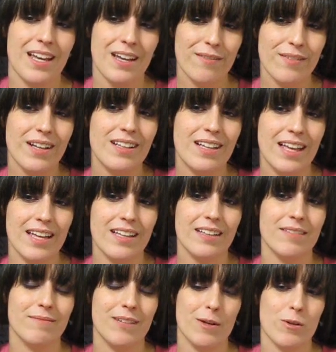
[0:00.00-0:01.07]
I felt
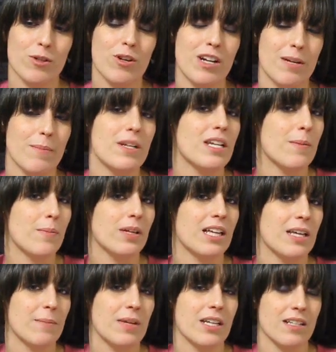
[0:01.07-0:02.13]
like they were trying to
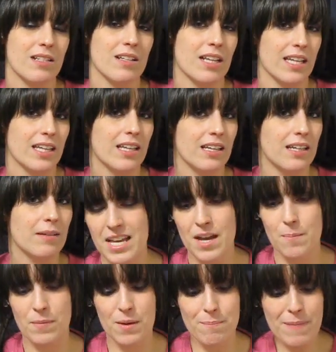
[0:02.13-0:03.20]
manipulate me into liking him.
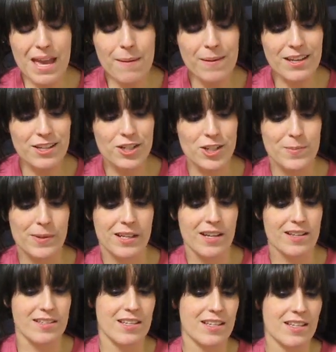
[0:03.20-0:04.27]
But maybe it's just
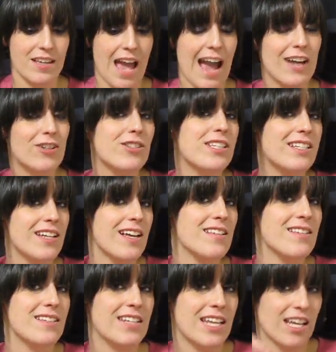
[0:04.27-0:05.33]
because he actually
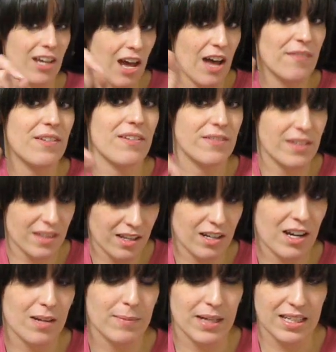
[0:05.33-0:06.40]
does tick off everything
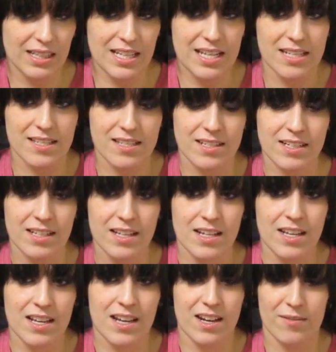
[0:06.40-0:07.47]
on my list
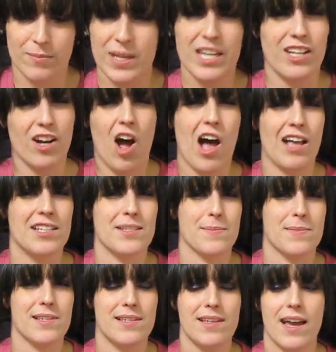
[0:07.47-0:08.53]
of being an
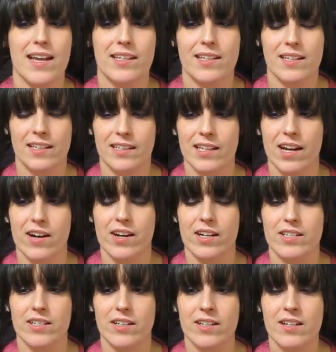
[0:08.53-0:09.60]
awesome sidekick
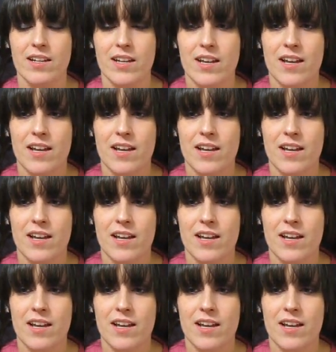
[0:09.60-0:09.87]
character,